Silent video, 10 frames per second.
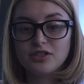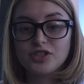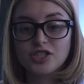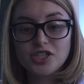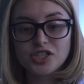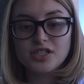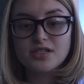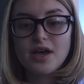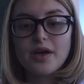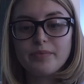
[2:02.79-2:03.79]

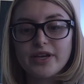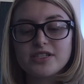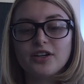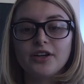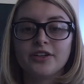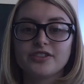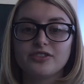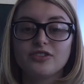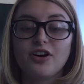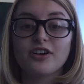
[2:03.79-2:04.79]
traditions based on
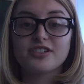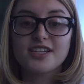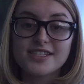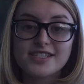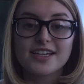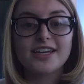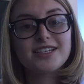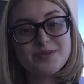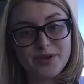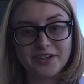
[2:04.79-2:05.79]
artistic
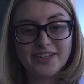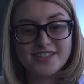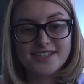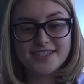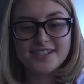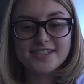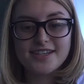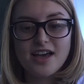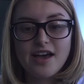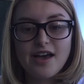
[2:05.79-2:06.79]
experiences.
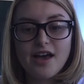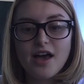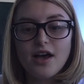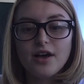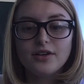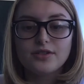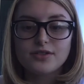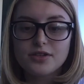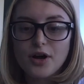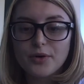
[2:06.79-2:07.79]

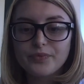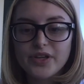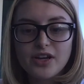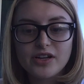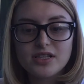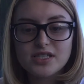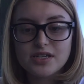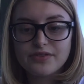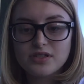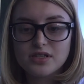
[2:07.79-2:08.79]
So, hearing these
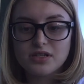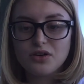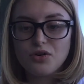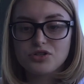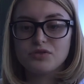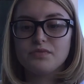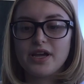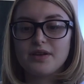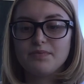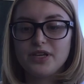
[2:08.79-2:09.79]
differences in culture
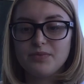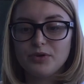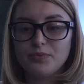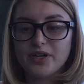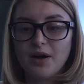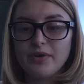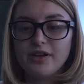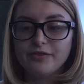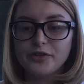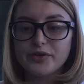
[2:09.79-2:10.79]
made people become
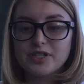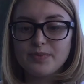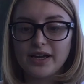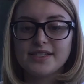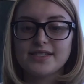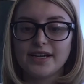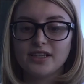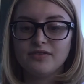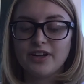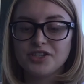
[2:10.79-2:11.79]
influenced by aesthetic
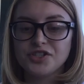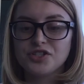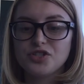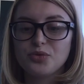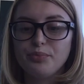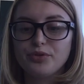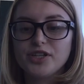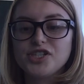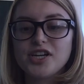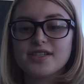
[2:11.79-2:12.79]
conventions to
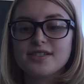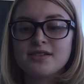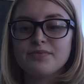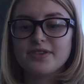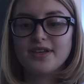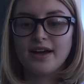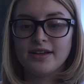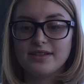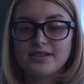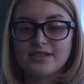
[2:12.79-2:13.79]
appreciate and
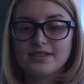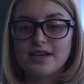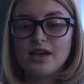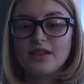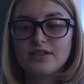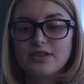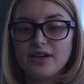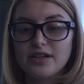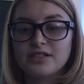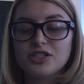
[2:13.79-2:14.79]
sympathize
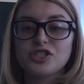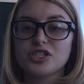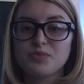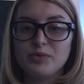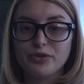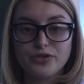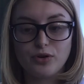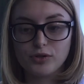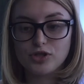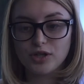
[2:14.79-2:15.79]
the indigenous people's
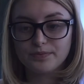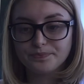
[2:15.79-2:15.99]
culture.